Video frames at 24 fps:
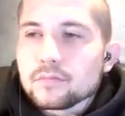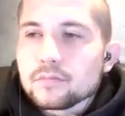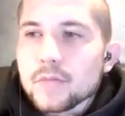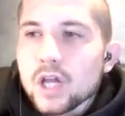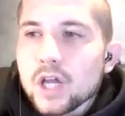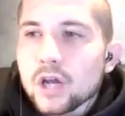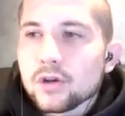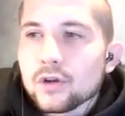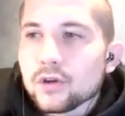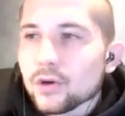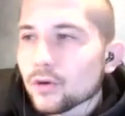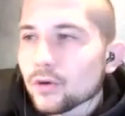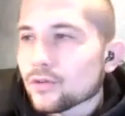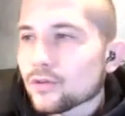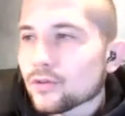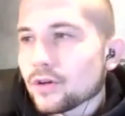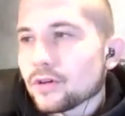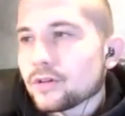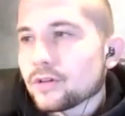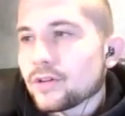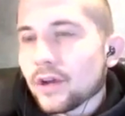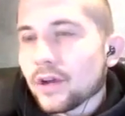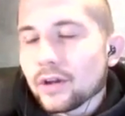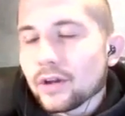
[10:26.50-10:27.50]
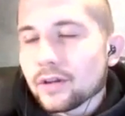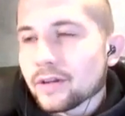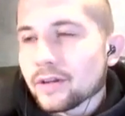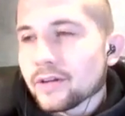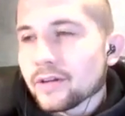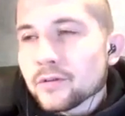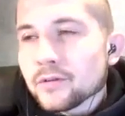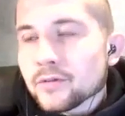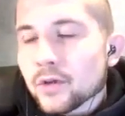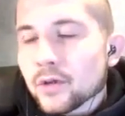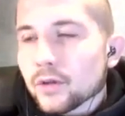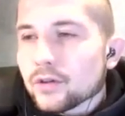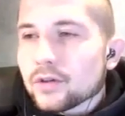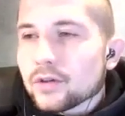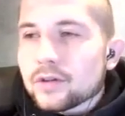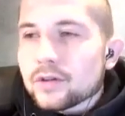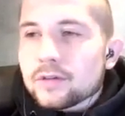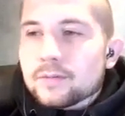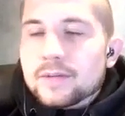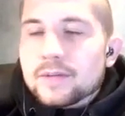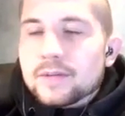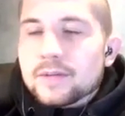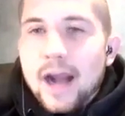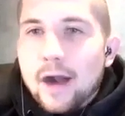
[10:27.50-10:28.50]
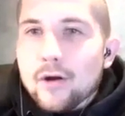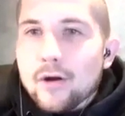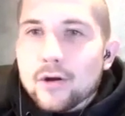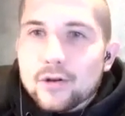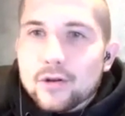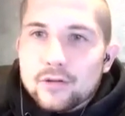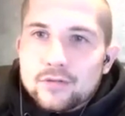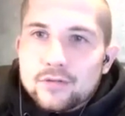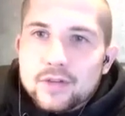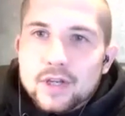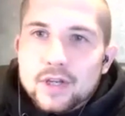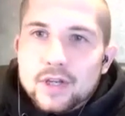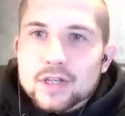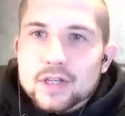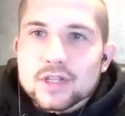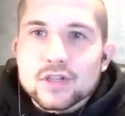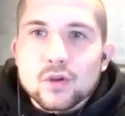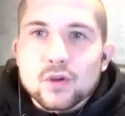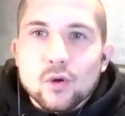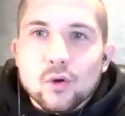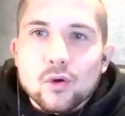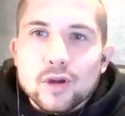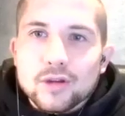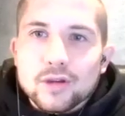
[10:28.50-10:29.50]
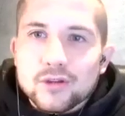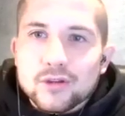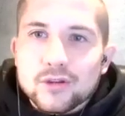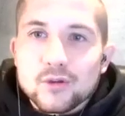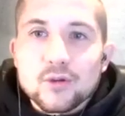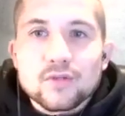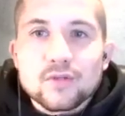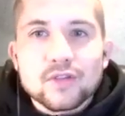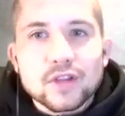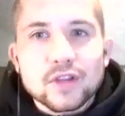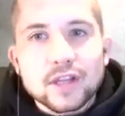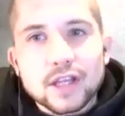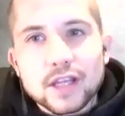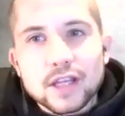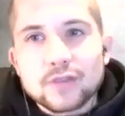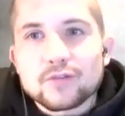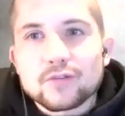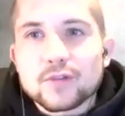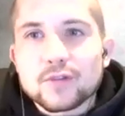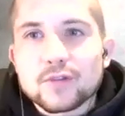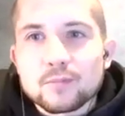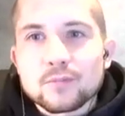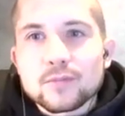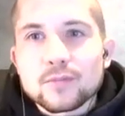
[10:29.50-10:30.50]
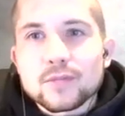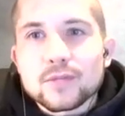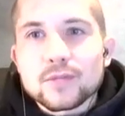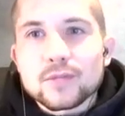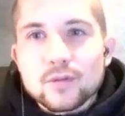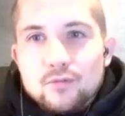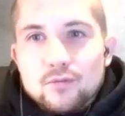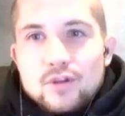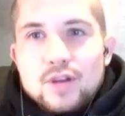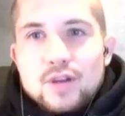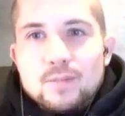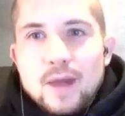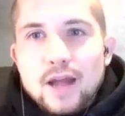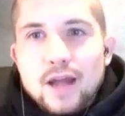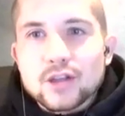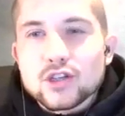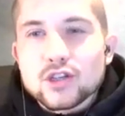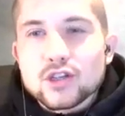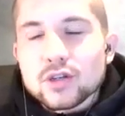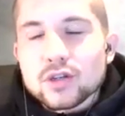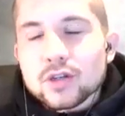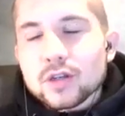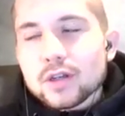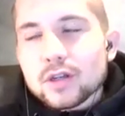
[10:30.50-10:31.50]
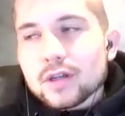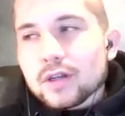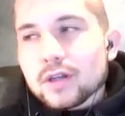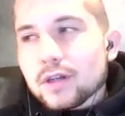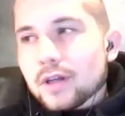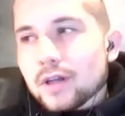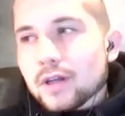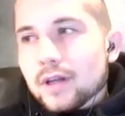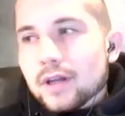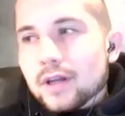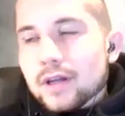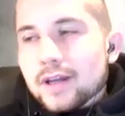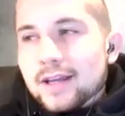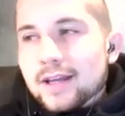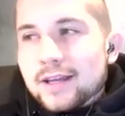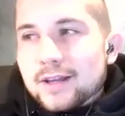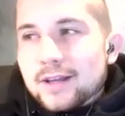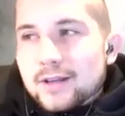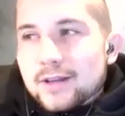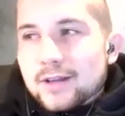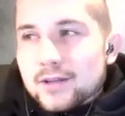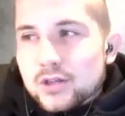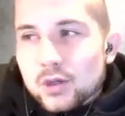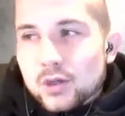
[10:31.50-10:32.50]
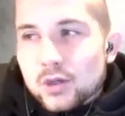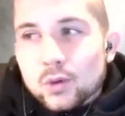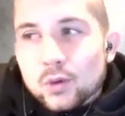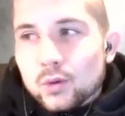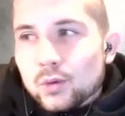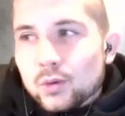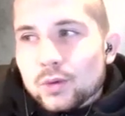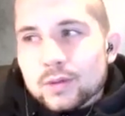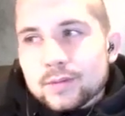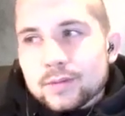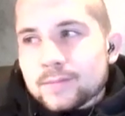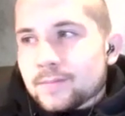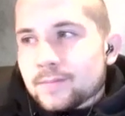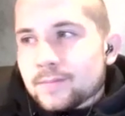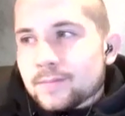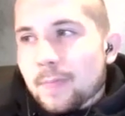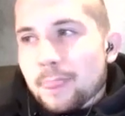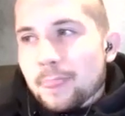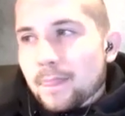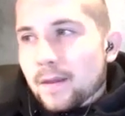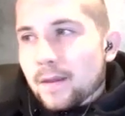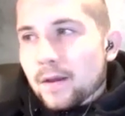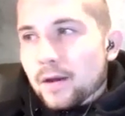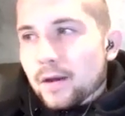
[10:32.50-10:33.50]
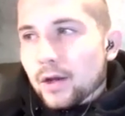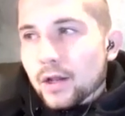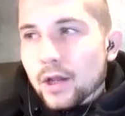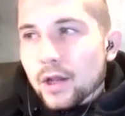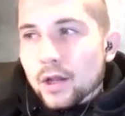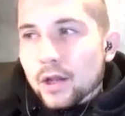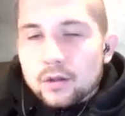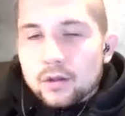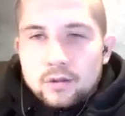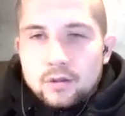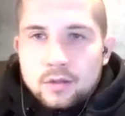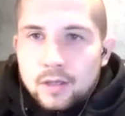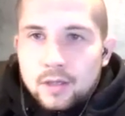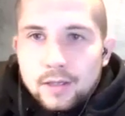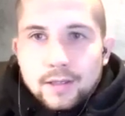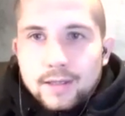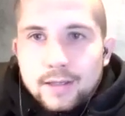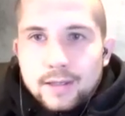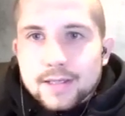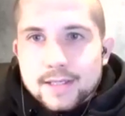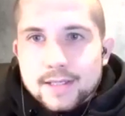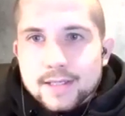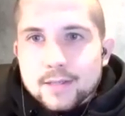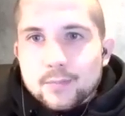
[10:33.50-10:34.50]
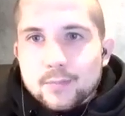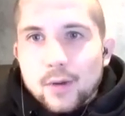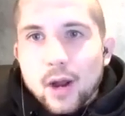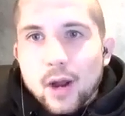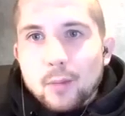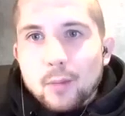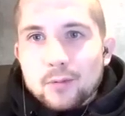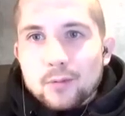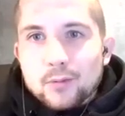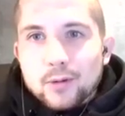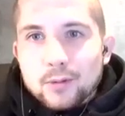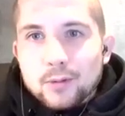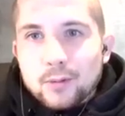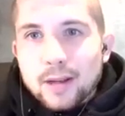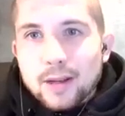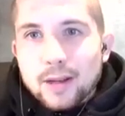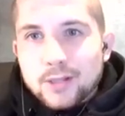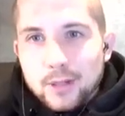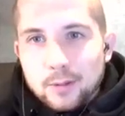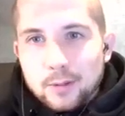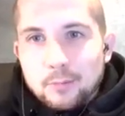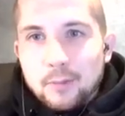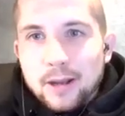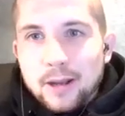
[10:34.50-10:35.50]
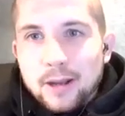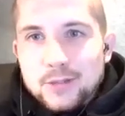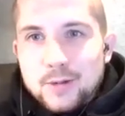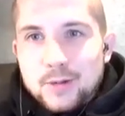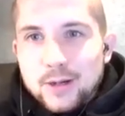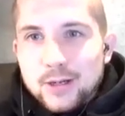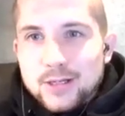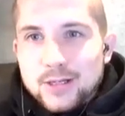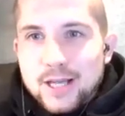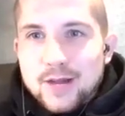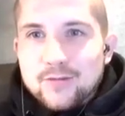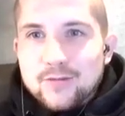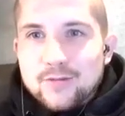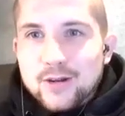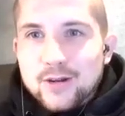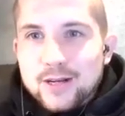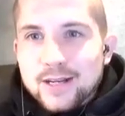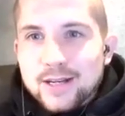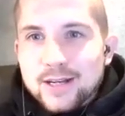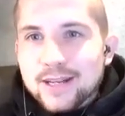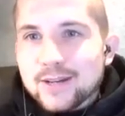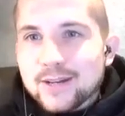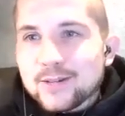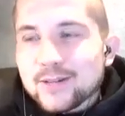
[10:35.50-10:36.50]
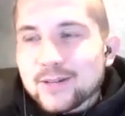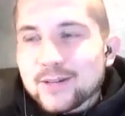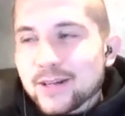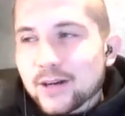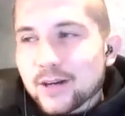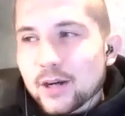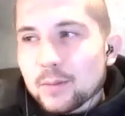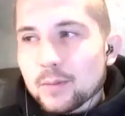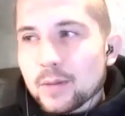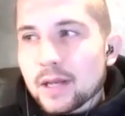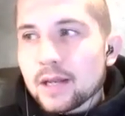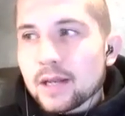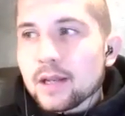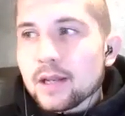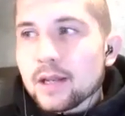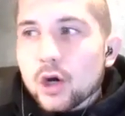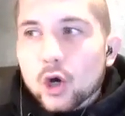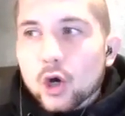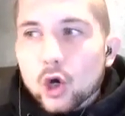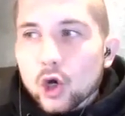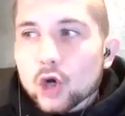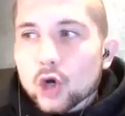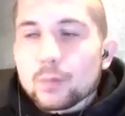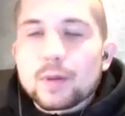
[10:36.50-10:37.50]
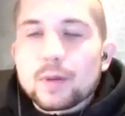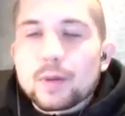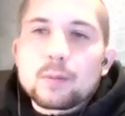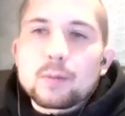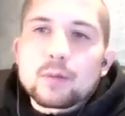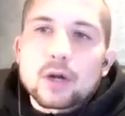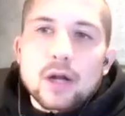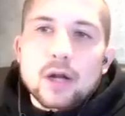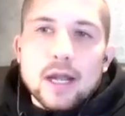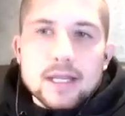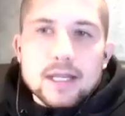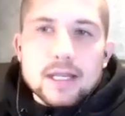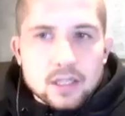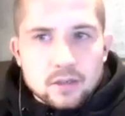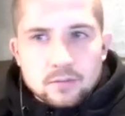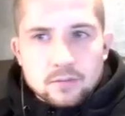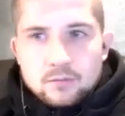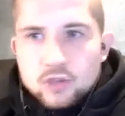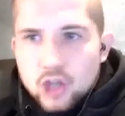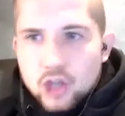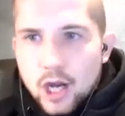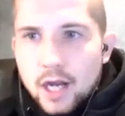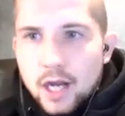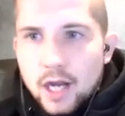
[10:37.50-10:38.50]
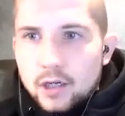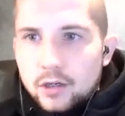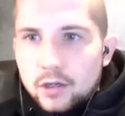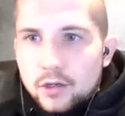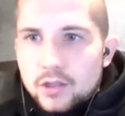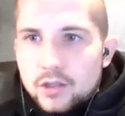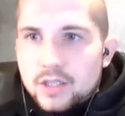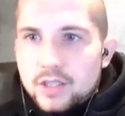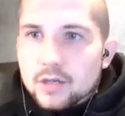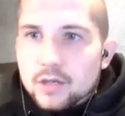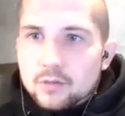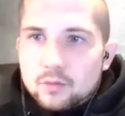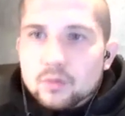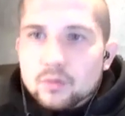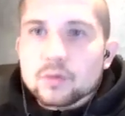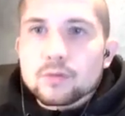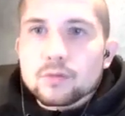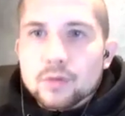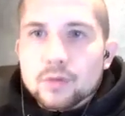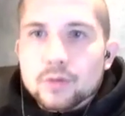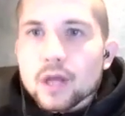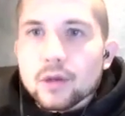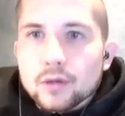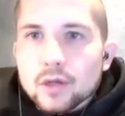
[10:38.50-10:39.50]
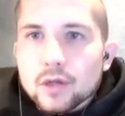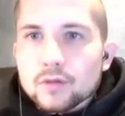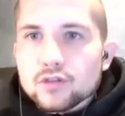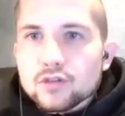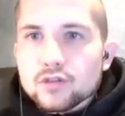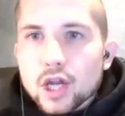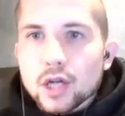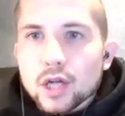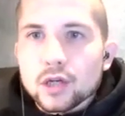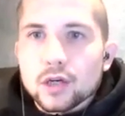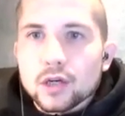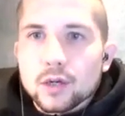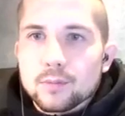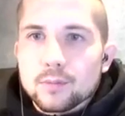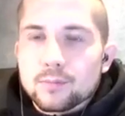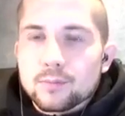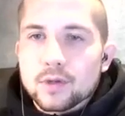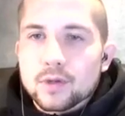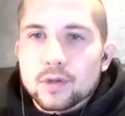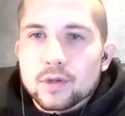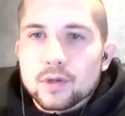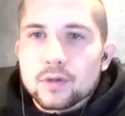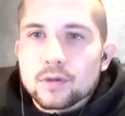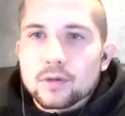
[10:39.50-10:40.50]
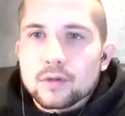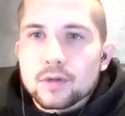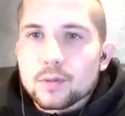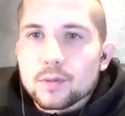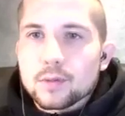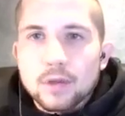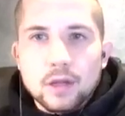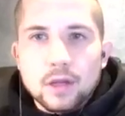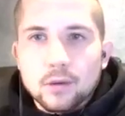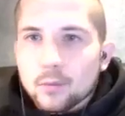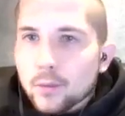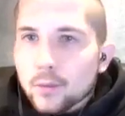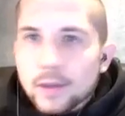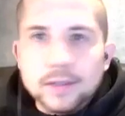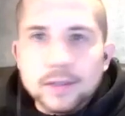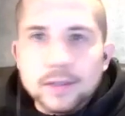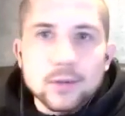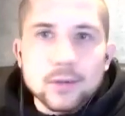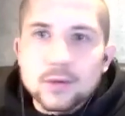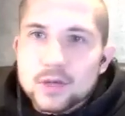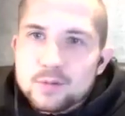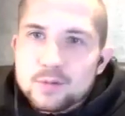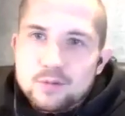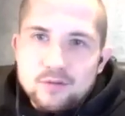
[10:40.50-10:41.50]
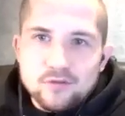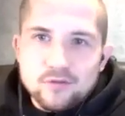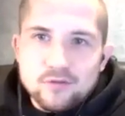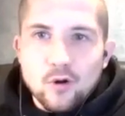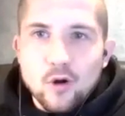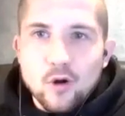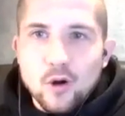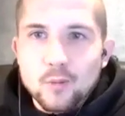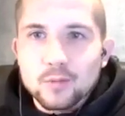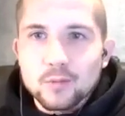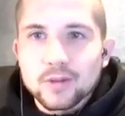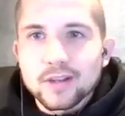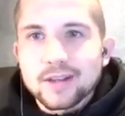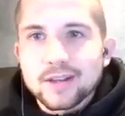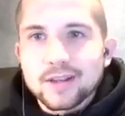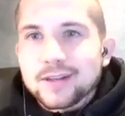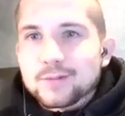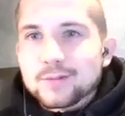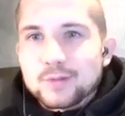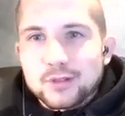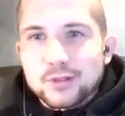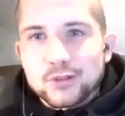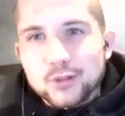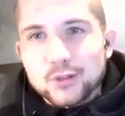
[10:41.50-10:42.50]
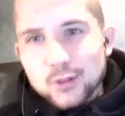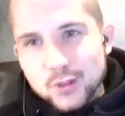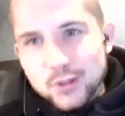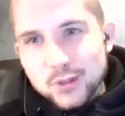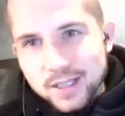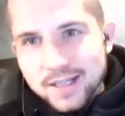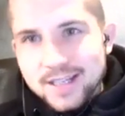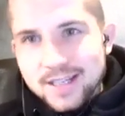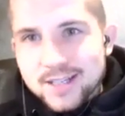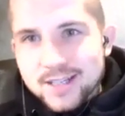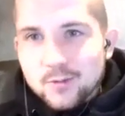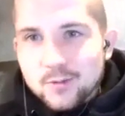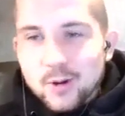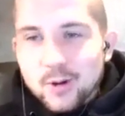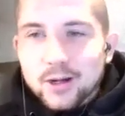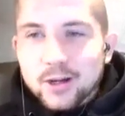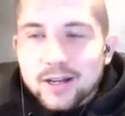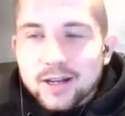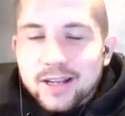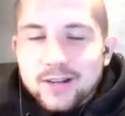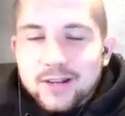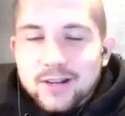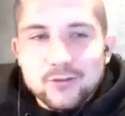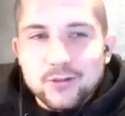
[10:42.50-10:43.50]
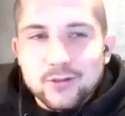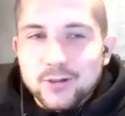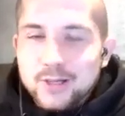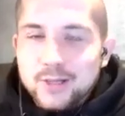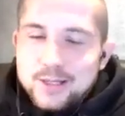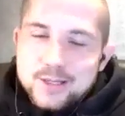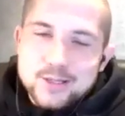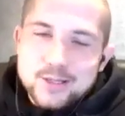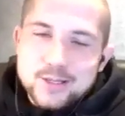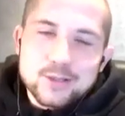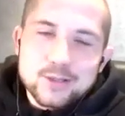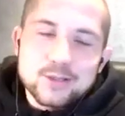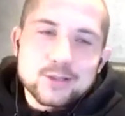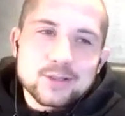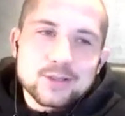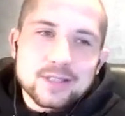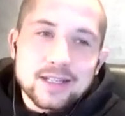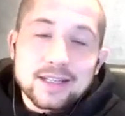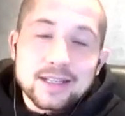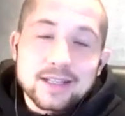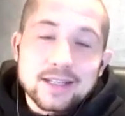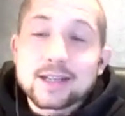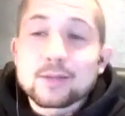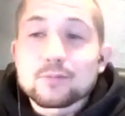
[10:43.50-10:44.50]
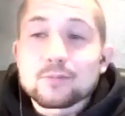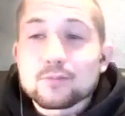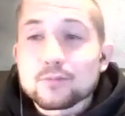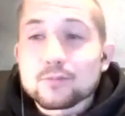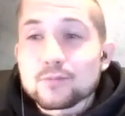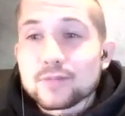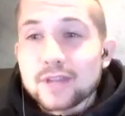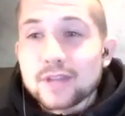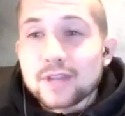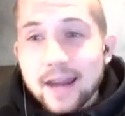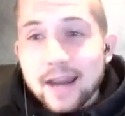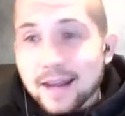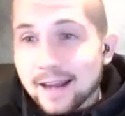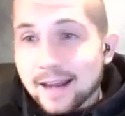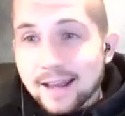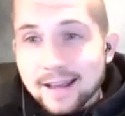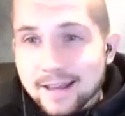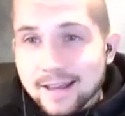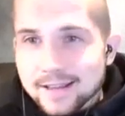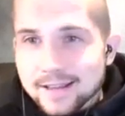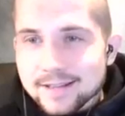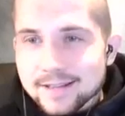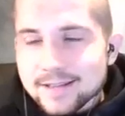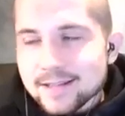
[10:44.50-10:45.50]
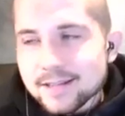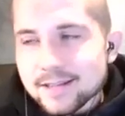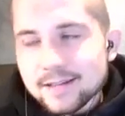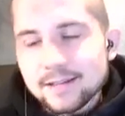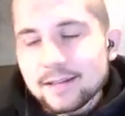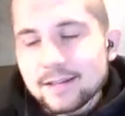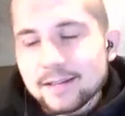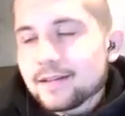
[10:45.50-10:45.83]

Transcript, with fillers: another another narrative to this story too if you give them the rematch. Yeah. So this is the problem with the match that matchmakers have right now. You know what I mean? Other people are asking Chandler. They're saying, "Yeah, give Chandler the, the he went out and he performed." But yeah. Dustin isn't wanting that fight, so I think Dana is.